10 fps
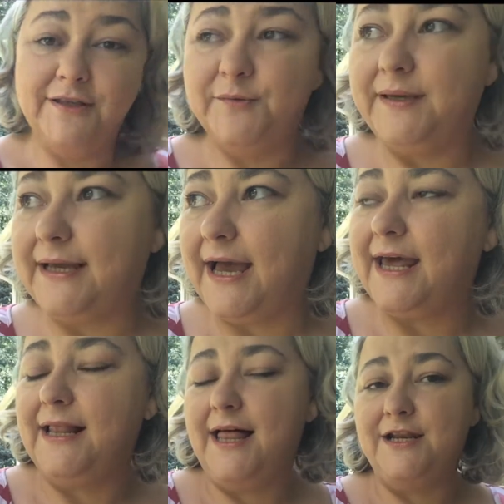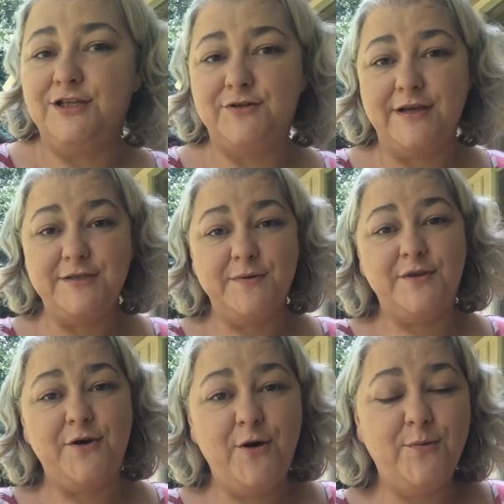in the week I had a lot of stress with
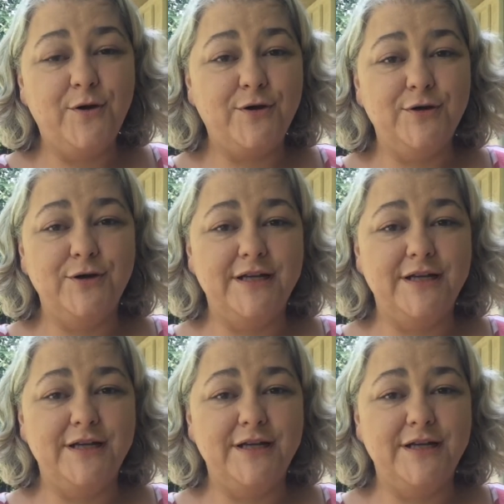a coworker.